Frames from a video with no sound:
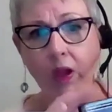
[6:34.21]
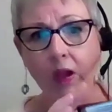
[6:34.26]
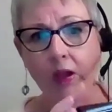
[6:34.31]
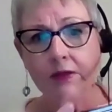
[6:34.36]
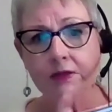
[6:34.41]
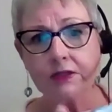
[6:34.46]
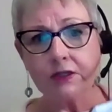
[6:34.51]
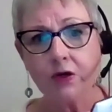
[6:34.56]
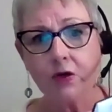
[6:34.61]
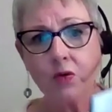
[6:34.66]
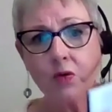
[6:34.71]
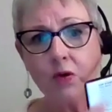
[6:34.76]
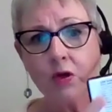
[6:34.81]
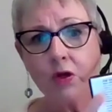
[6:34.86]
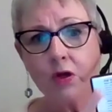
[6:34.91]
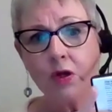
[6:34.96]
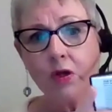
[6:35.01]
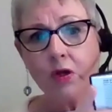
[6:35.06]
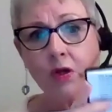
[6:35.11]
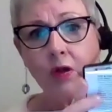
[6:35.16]
And
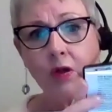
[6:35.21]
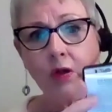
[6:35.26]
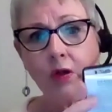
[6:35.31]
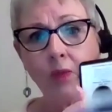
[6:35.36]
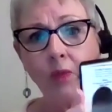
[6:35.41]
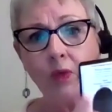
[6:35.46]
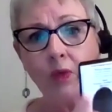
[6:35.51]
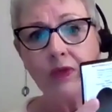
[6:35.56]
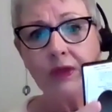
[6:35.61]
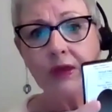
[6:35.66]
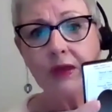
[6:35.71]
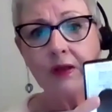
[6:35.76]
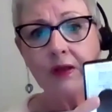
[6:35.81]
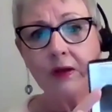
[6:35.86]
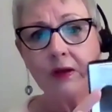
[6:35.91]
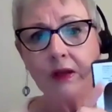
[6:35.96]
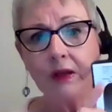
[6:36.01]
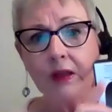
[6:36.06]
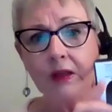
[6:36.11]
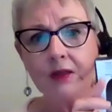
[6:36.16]
so
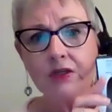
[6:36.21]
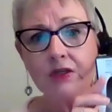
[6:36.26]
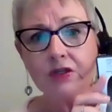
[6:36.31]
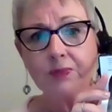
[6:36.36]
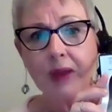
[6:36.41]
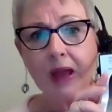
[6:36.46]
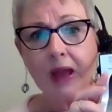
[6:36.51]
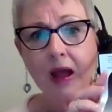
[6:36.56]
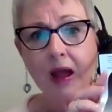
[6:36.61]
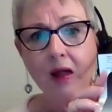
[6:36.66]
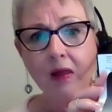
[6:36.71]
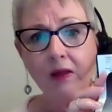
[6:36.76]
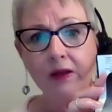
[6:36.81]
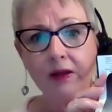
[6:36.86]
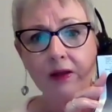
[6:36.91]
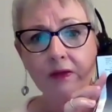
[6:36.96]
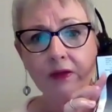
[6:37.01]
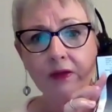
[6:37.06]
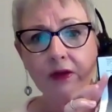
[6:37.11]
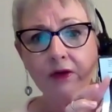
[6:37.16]
within each
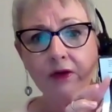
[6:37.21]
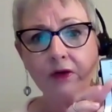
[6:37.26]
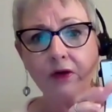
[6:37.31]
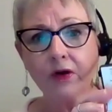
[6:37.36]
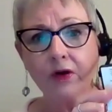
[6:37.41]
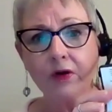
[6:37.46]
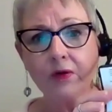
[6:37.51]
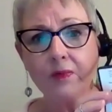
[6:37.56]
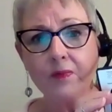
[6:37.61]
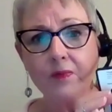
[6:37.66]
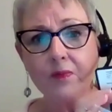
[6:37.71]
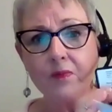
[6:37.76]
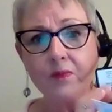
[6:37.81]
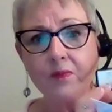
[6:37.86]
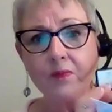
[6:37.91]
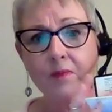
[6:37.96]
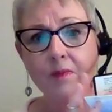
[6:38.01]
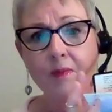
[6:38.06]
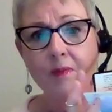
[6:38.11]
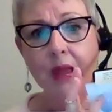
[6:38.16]
palette, there are
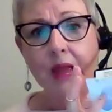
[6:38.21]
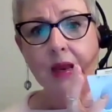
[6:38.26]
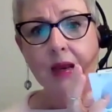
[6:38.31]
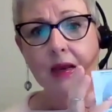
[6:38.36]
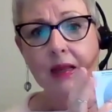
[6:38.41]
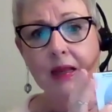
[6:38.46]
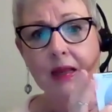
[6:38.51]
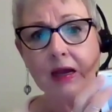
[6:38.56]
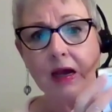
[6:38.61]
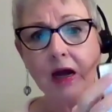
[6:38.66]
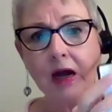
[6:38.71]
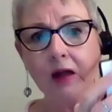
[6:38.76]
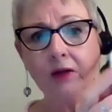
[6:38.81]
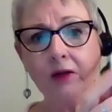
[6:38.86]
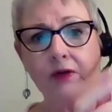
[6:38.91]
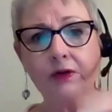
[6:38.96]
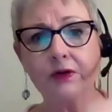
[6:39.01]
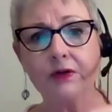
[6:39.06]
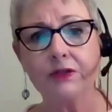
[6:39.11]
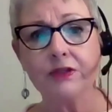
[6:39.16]
many
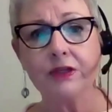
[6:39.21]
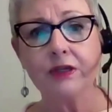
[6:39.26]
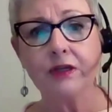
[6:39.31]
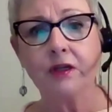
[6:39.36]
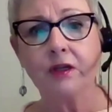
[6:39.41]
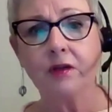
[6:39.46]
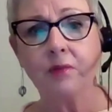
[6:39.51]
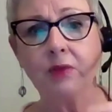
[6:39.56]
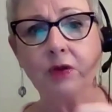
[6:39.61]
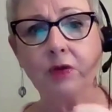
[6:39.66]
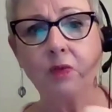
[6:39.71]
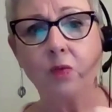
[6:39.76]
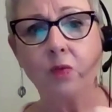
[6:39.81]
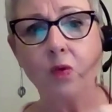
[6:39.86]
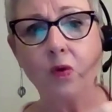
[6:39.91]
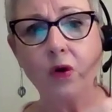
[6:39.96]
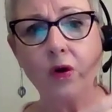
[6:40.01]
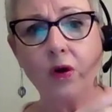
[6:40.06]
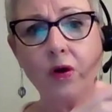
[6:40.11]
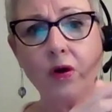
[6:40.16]
colors that can be
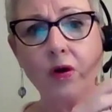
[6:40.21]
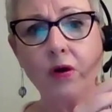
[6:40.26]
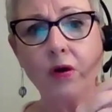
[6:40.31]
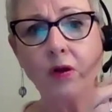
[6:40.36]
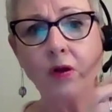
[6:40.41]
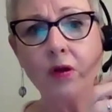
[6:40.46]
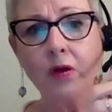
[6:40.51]
worn.